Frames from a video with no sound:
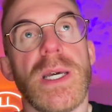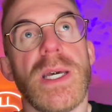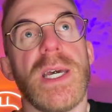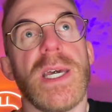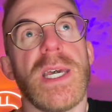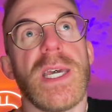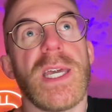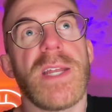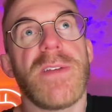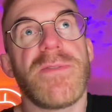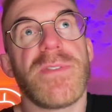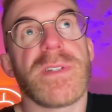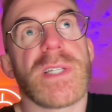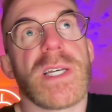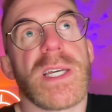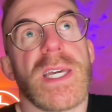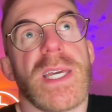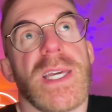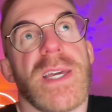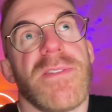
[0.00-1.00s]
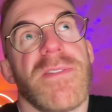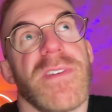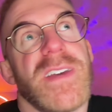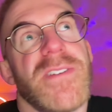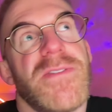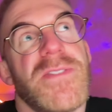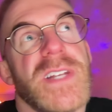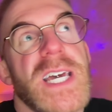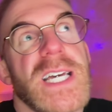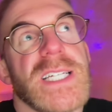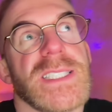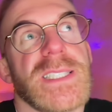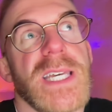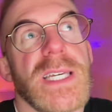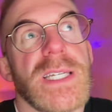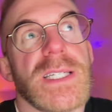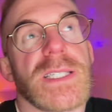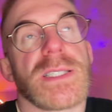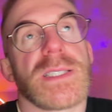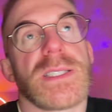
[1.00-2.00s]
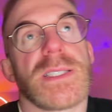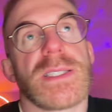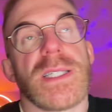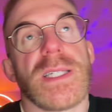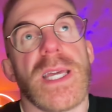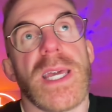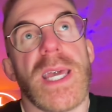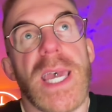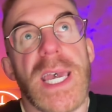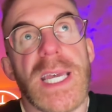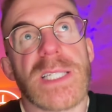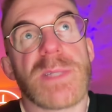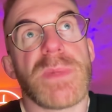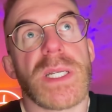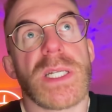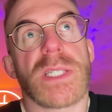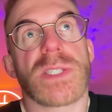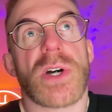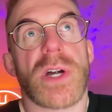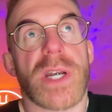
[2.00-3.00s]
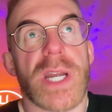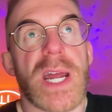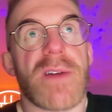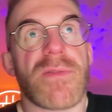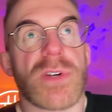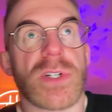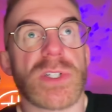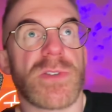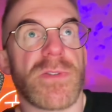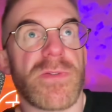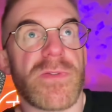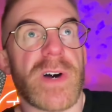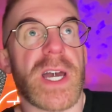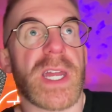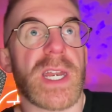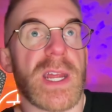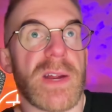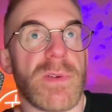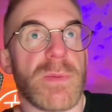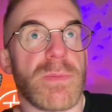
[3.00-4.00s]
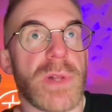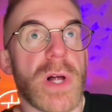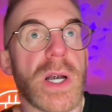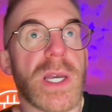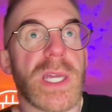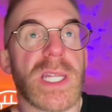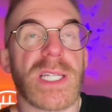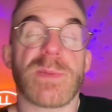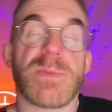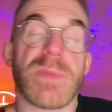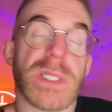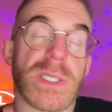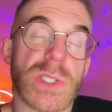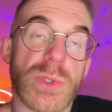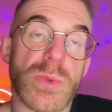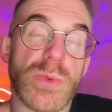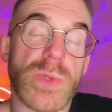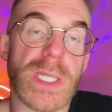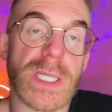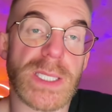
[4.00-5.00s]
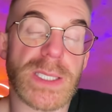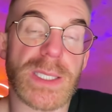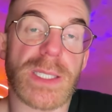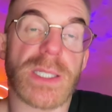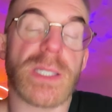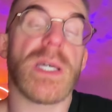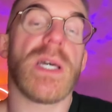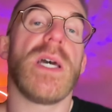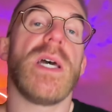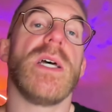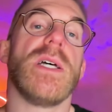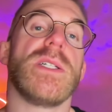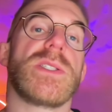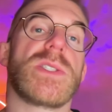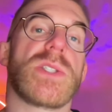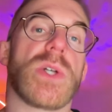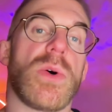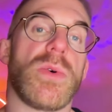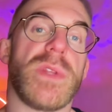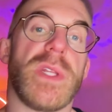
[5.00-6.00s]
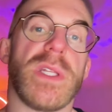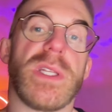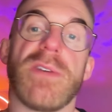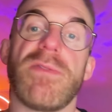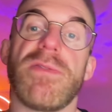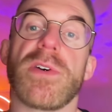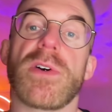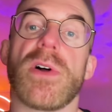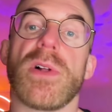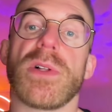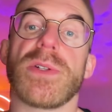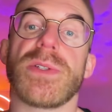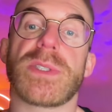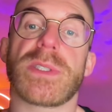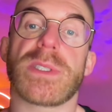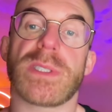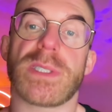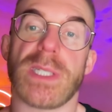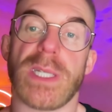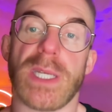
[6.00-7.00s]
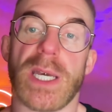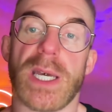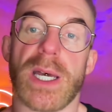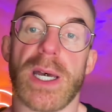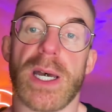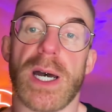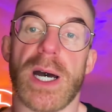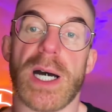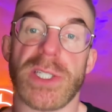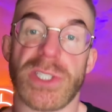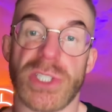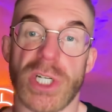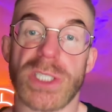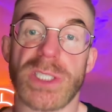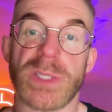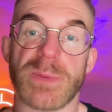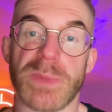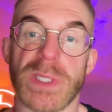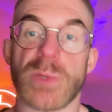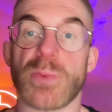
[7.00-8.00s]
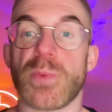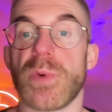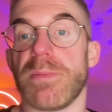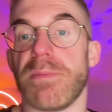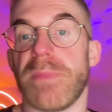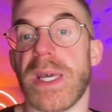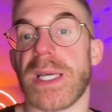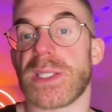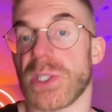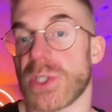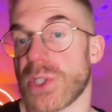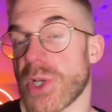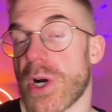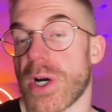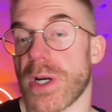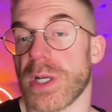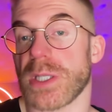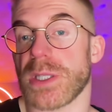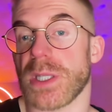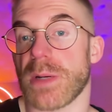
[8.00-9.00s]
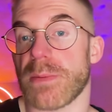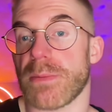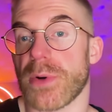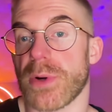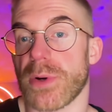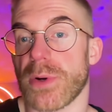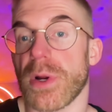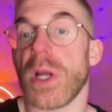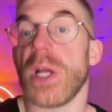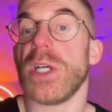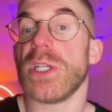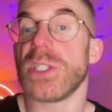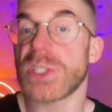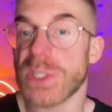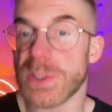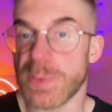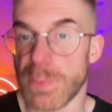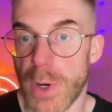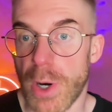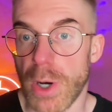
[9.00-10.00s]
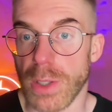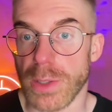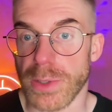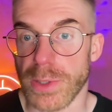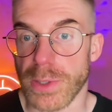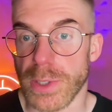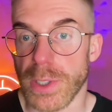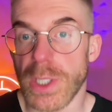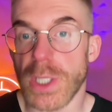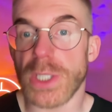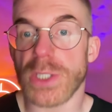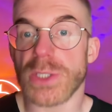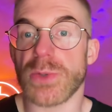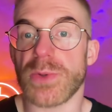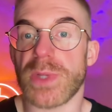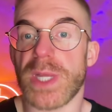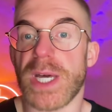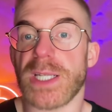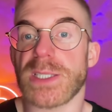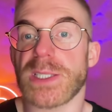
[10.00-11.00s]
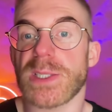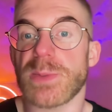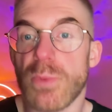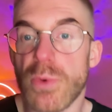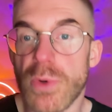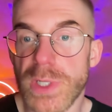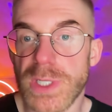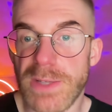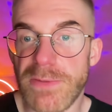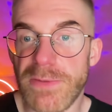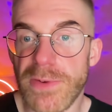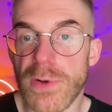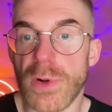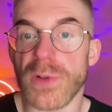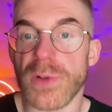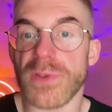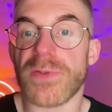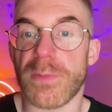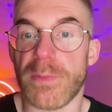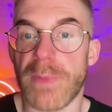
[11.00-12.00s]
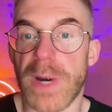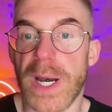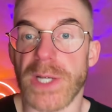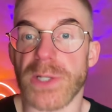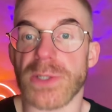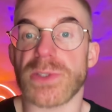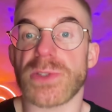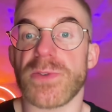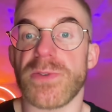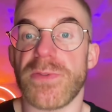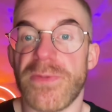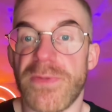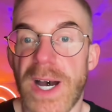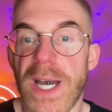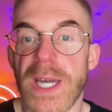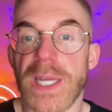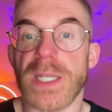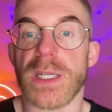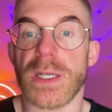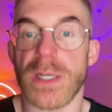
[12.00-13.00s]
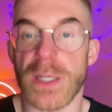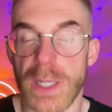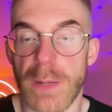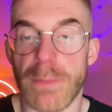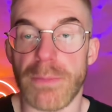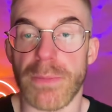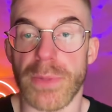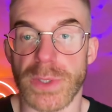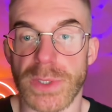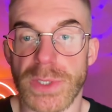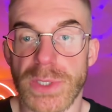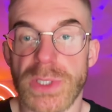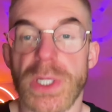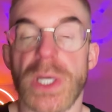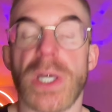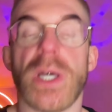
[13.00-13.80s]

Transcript: if it if, if it has taken eight minutes on average to find every block, it has been too easy. So the difficulty adjustment will make the target number smaller, so that it's more difficult for miners to find numbers